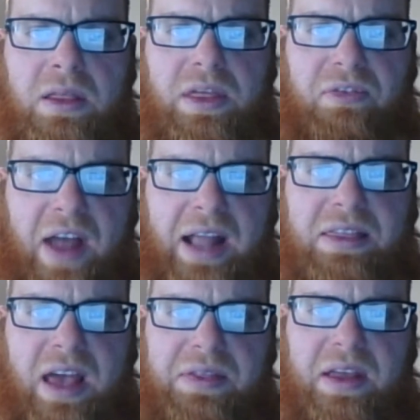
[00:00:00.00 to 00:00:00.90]
The
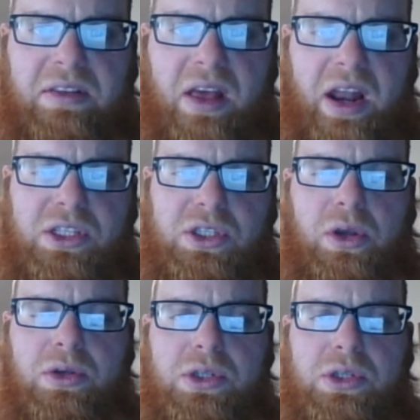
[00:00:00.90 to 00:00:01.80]
fat that they tell us
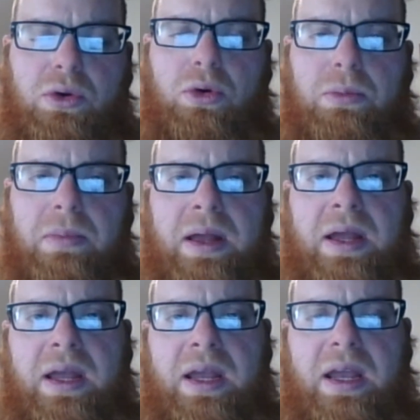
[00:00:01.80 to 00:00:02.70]
to consume
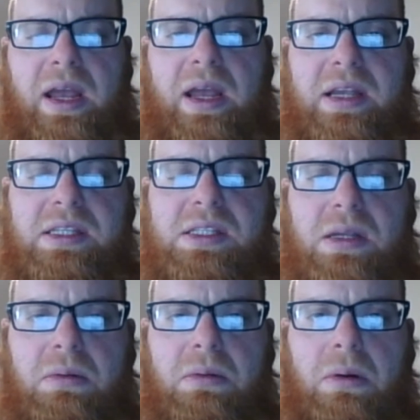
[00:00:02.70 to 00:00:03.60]

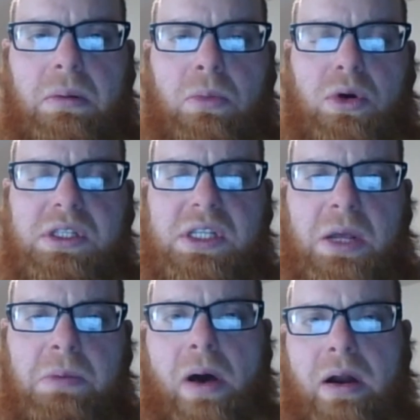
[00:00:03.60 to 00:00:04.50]
is
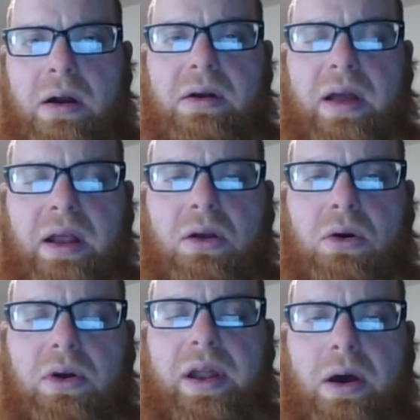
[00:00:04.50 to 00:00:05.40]
mostly butter and
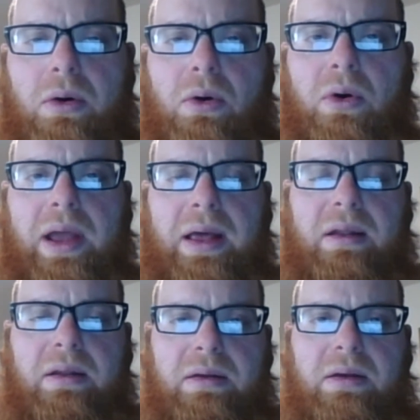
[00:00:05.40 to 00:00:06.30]
coconut oil,